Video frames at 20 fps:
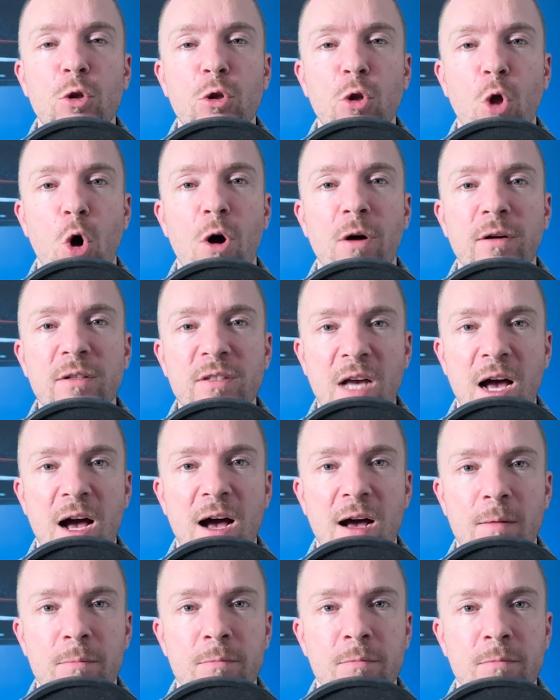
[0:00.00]
long
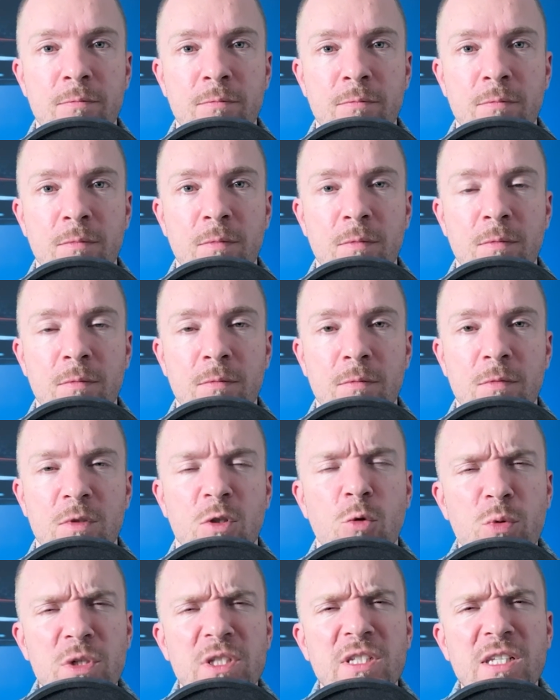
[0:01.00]
time
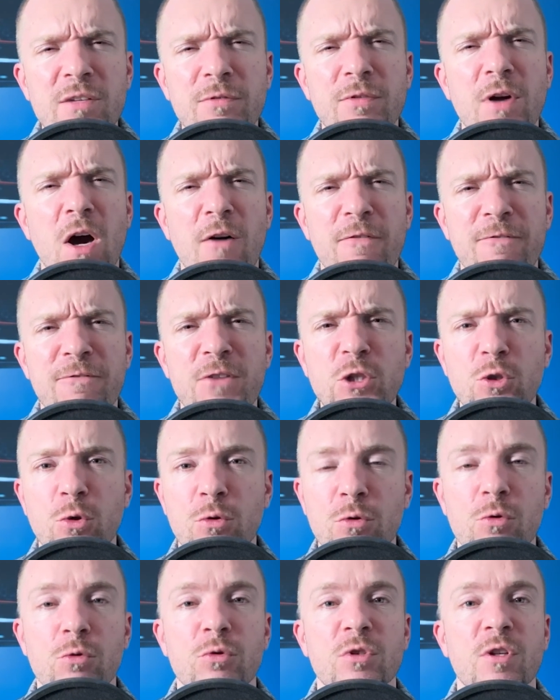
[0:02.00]
to receive official
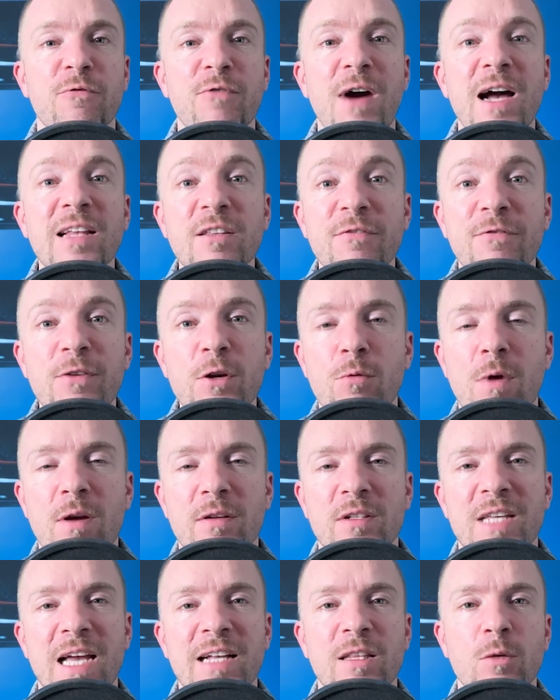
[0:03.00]
news, to finally figure out
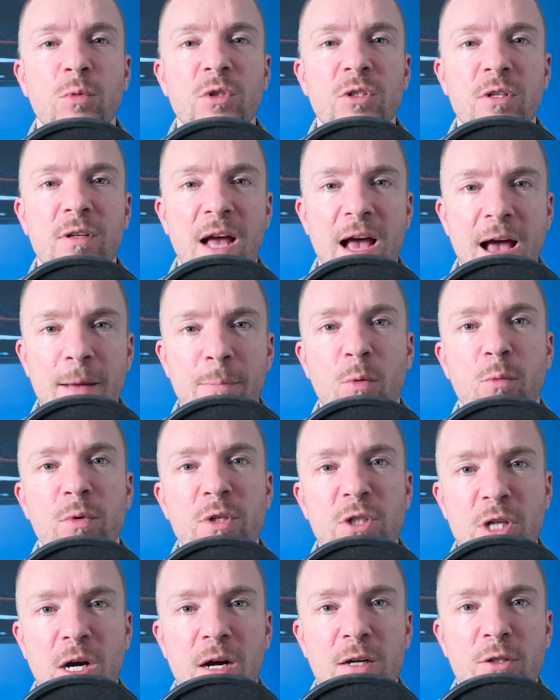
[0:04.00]
exactly what's going to happen with
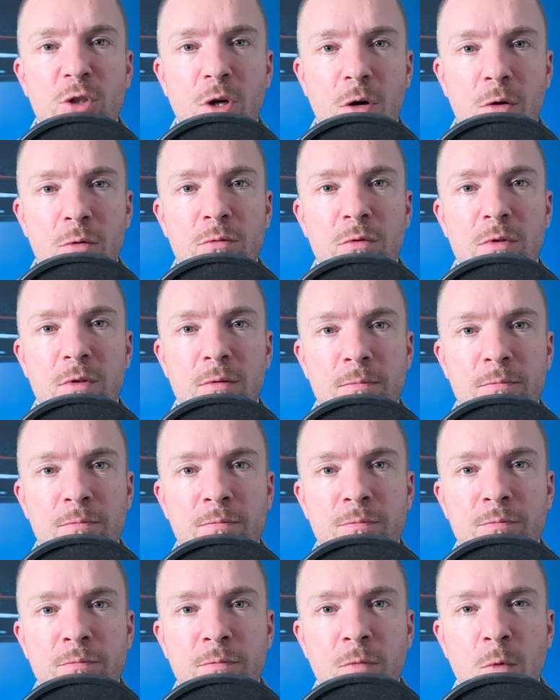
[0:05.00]
Jon Jones.
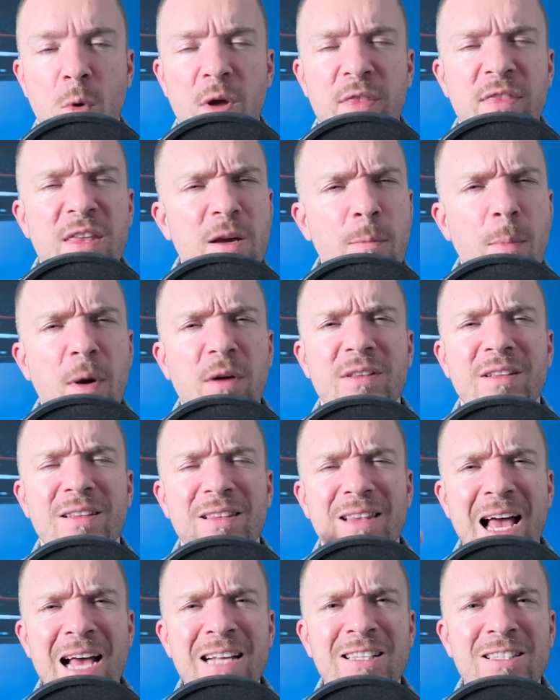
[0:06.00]
All right, think about it. The
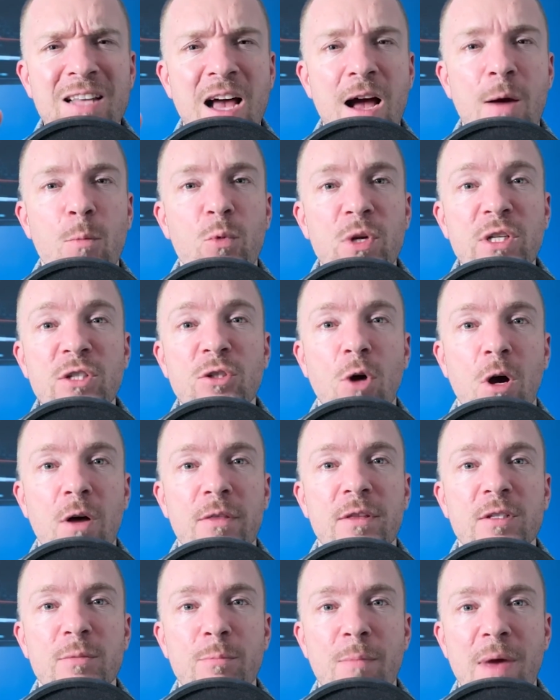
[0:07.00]
last time we saw
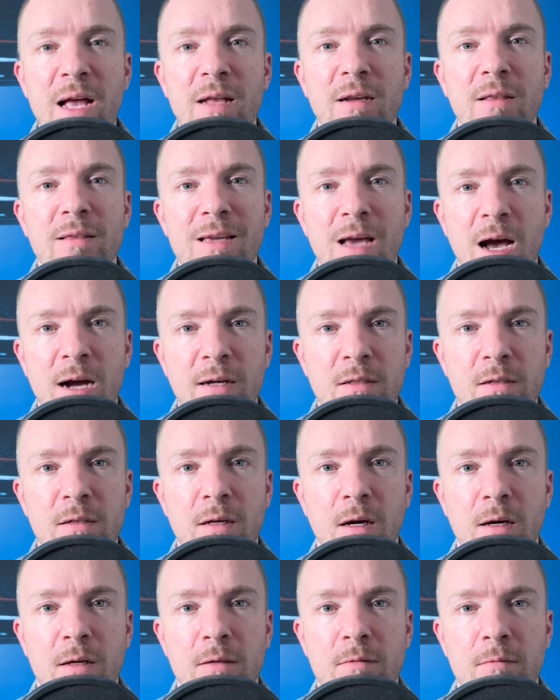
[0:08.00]
this man in the
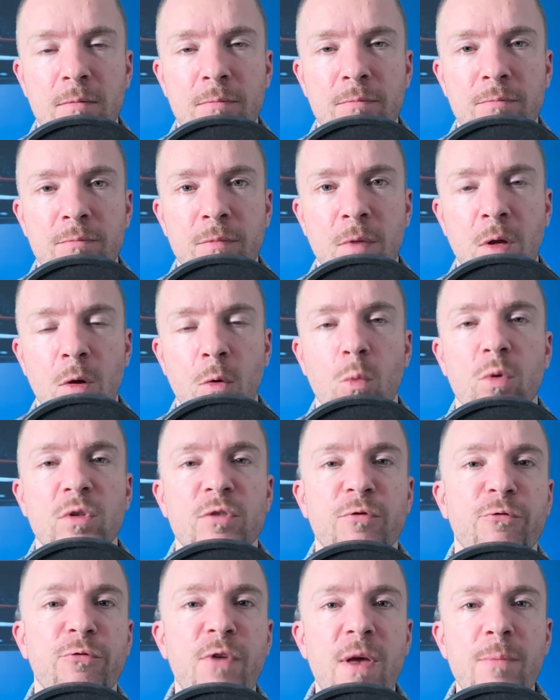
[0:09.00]
octagon
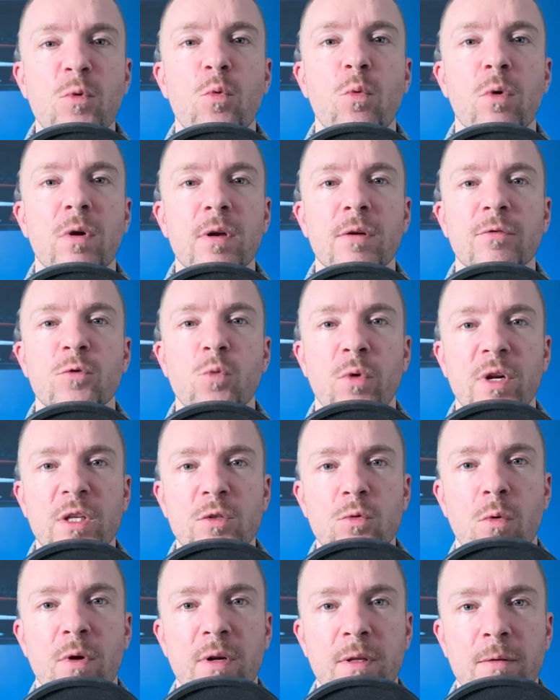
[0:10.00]
was February of
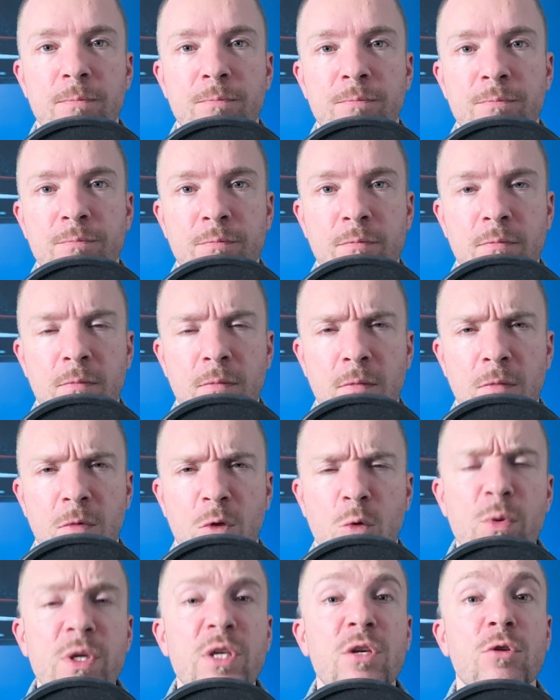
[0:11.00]
2020.
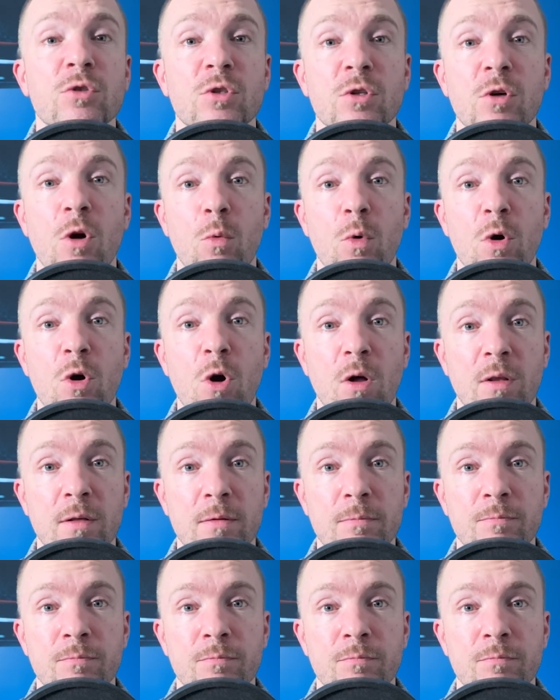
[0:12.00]
3 years ago, we'll call it.